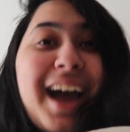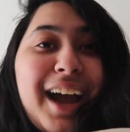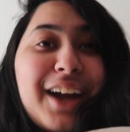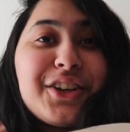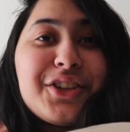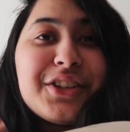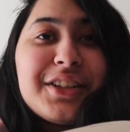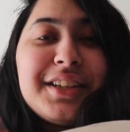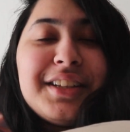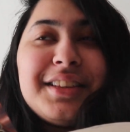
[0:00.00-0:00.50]

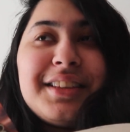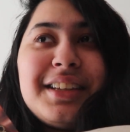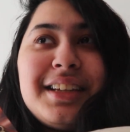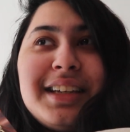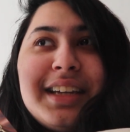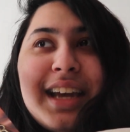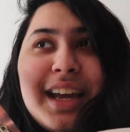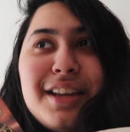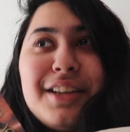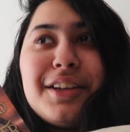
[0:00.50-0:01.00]
actually
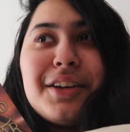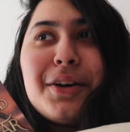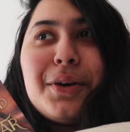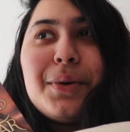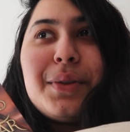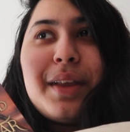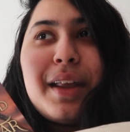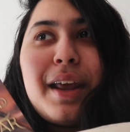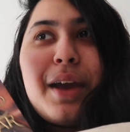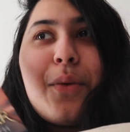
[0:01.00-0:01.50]
the
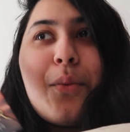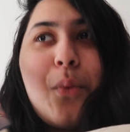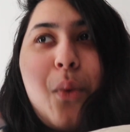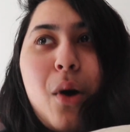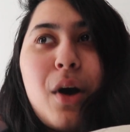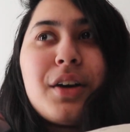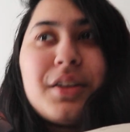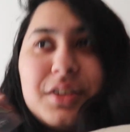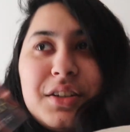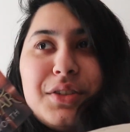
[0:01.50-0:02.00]
indigo that I
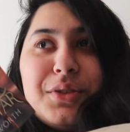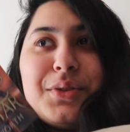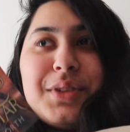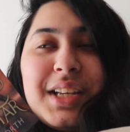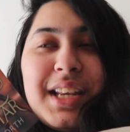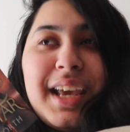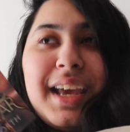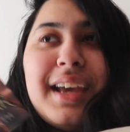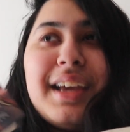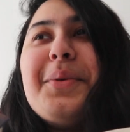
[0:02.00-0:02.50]
walked to
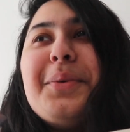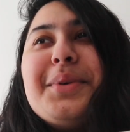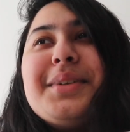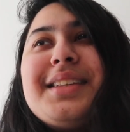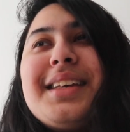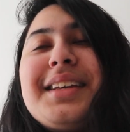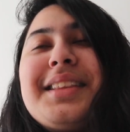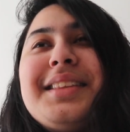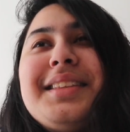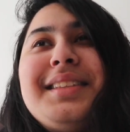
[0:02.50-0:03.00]
today was
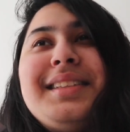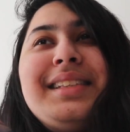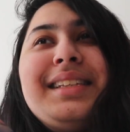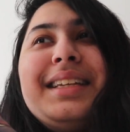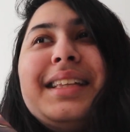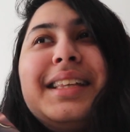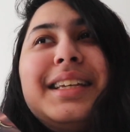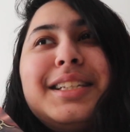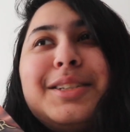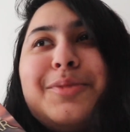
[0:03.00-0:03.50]
like the
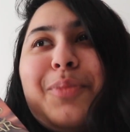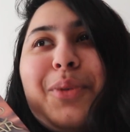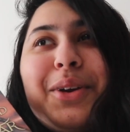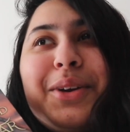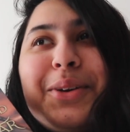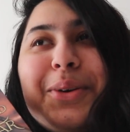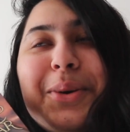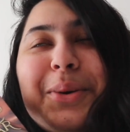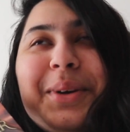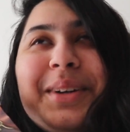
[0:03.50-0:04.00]
Sealy
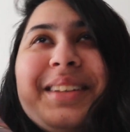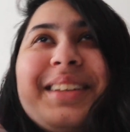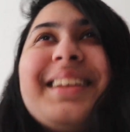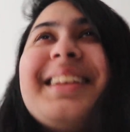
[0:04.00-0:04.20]
Spring Court.